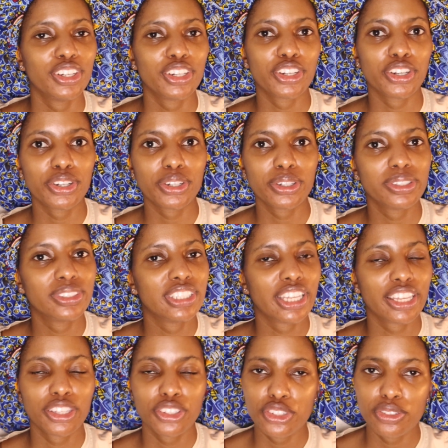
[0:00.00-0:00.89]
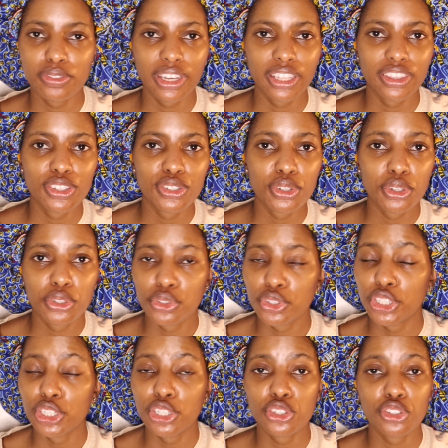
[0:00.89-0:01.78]
girl, now that you've had the
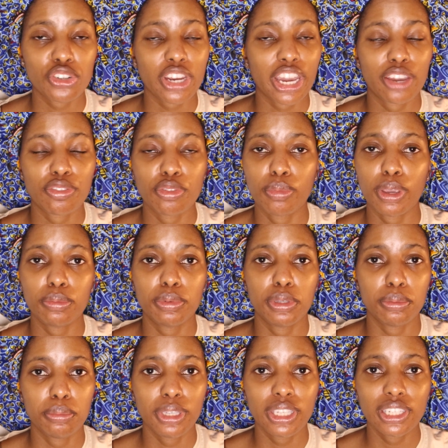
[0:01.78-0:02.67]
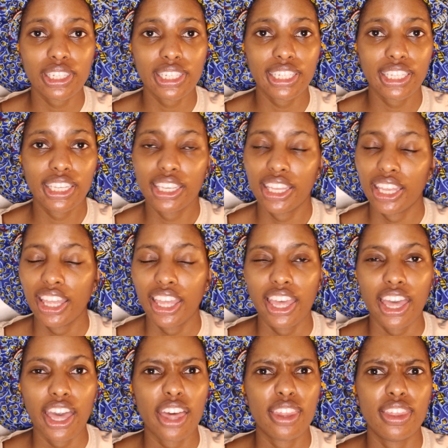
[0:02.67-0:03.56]
surgery, you need to try have a baby immediately.
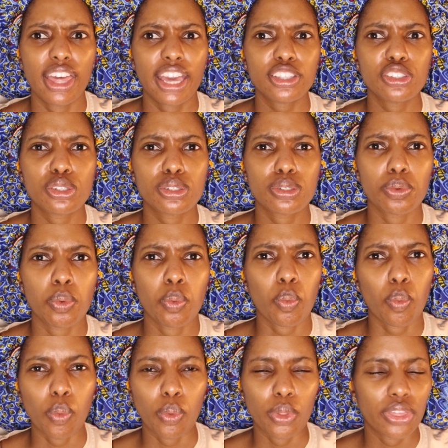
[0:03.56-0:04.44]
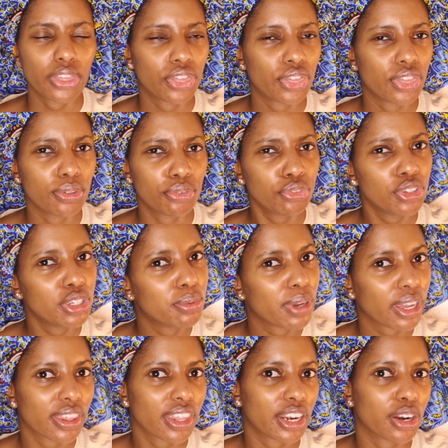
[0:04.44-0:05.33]
And that's the
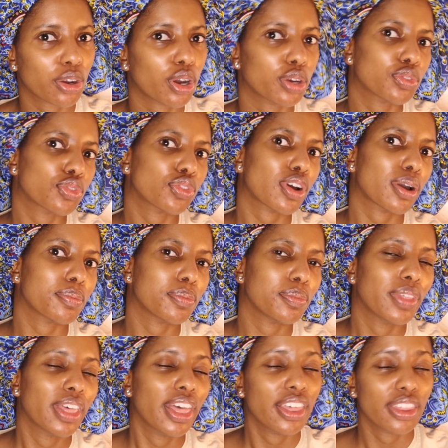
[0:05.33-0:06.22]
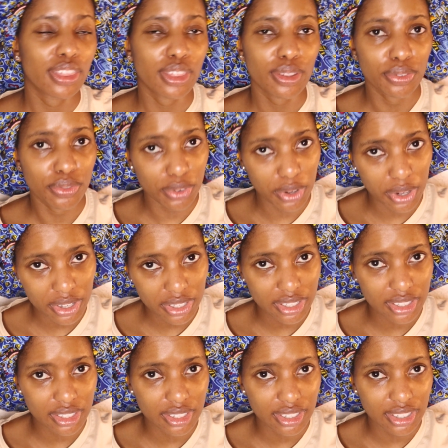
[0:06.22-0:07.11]
feedback that I got from the
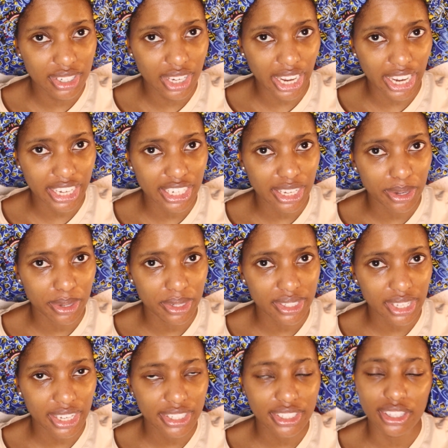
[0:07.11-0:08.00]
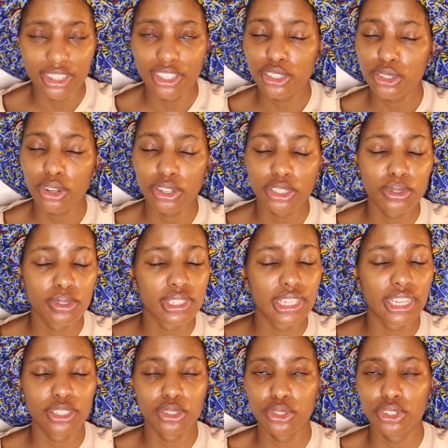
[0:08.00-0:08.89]
first gynae I was at, and this doctor was
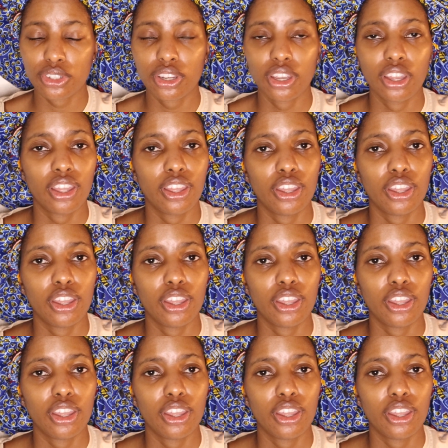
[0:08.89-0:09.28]
like, dude,